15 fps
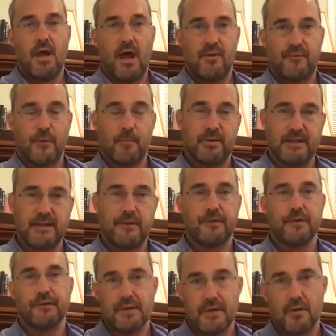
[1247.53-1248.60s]
And for police,
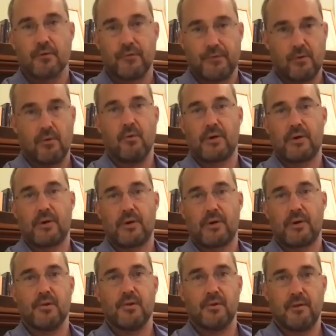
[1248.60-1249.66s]
it's near zero
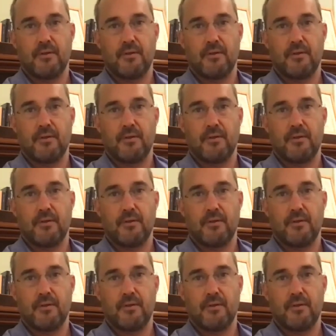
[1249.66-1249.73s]
accountability.